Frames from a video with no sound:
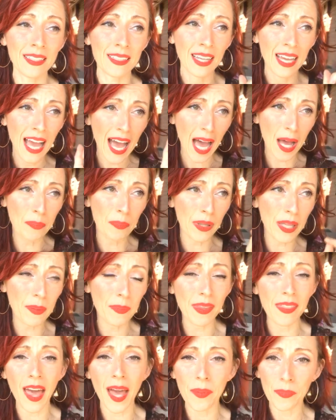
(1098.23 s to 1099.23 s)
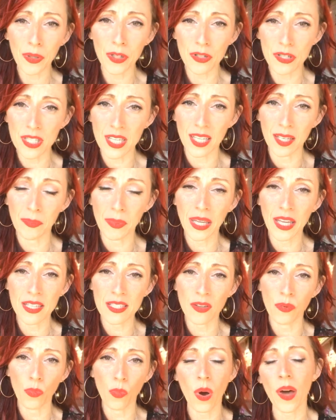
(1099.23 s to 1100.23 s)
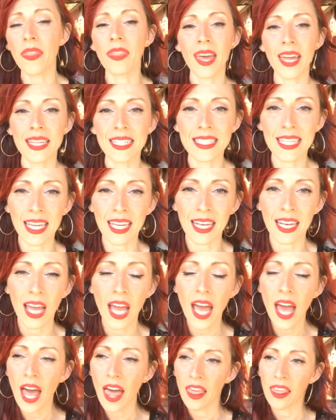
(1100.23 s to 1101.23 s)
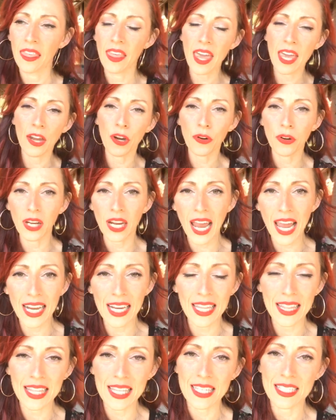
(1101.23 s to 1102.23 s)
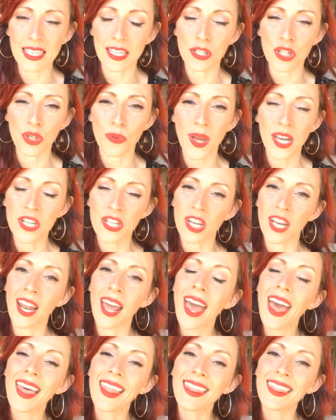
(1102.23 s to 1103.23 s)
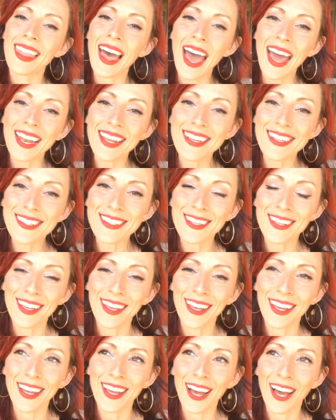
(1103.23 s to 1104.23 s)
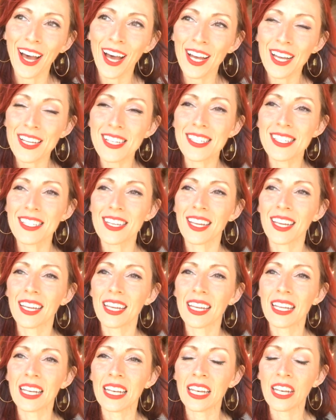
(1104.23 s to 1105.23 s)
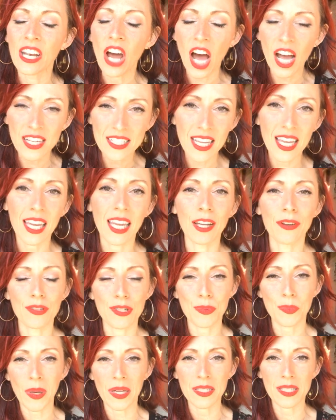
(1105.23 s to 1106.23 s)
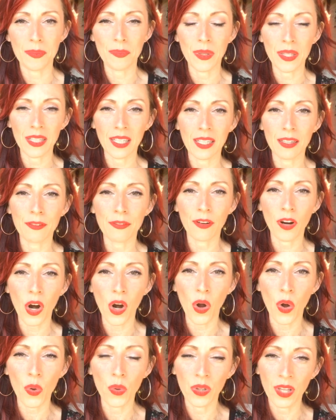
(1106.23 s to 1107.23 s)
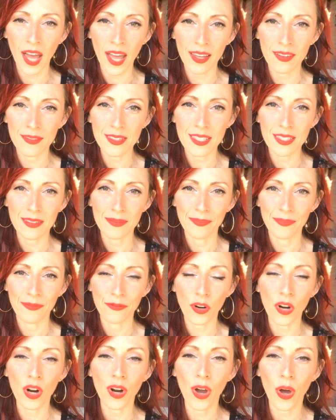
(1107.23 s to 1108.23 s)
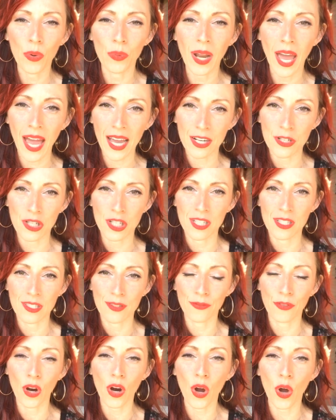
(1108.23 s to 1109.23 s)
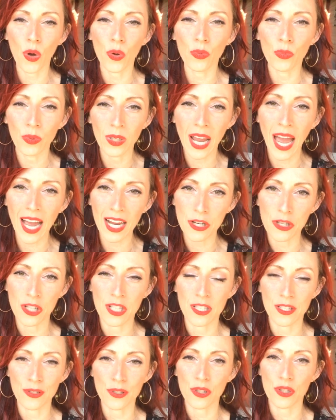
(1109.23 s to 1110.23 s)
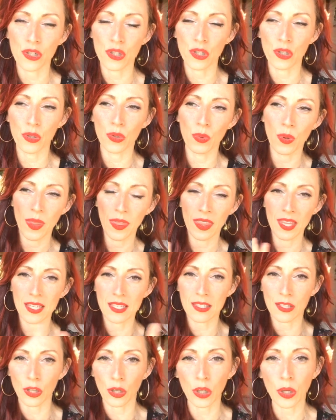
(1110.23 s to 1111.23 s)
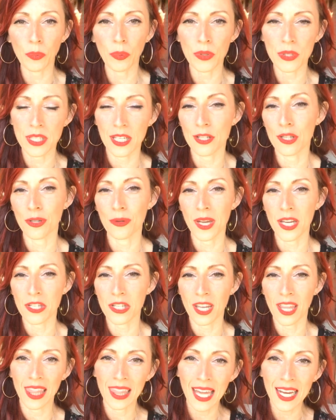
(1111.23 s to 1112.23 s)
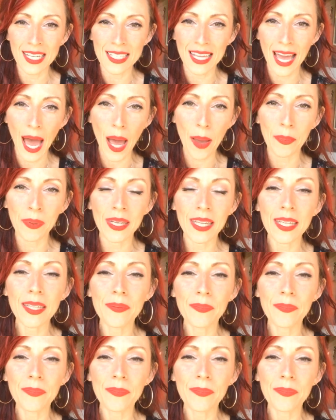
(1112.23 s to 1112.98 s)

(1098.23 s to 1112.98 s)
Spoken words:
I'm blaming that person because of what they did. They created this situation. That is us not taking responsibility for our own lives, for our own actions, for our own reactions to this global situation that is happening.